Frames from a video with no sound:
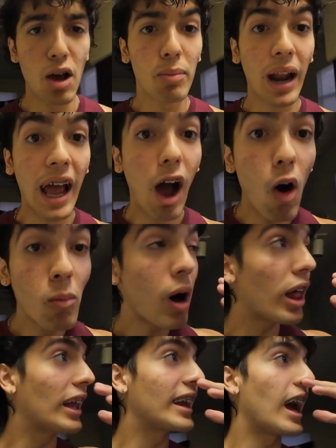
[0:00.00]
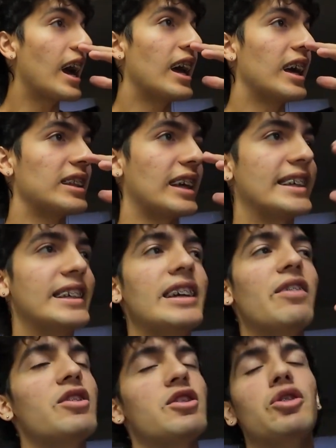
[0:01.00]
but I'm like
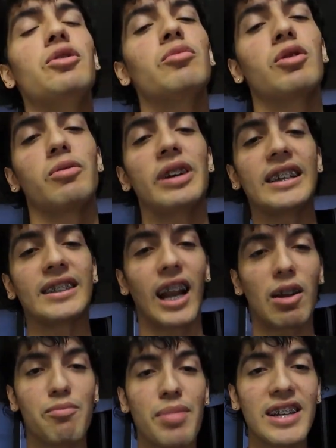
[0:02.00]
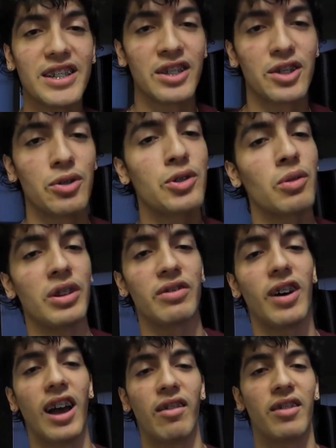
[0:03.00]
give it 2 more weeks and I'm benching
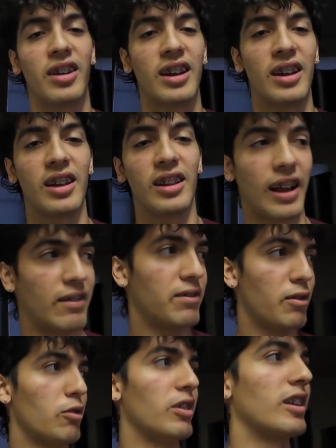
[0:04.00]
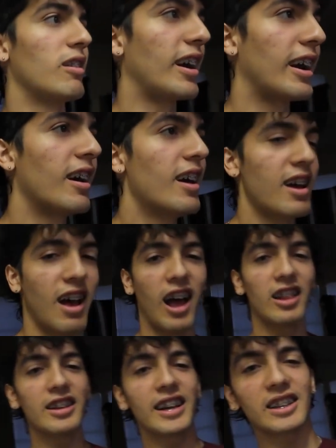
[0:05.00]
225, like fully. Like I
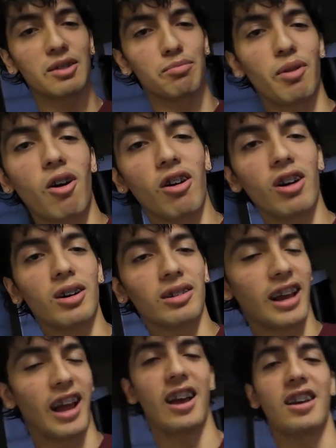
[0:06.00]
literally got the bar up, like,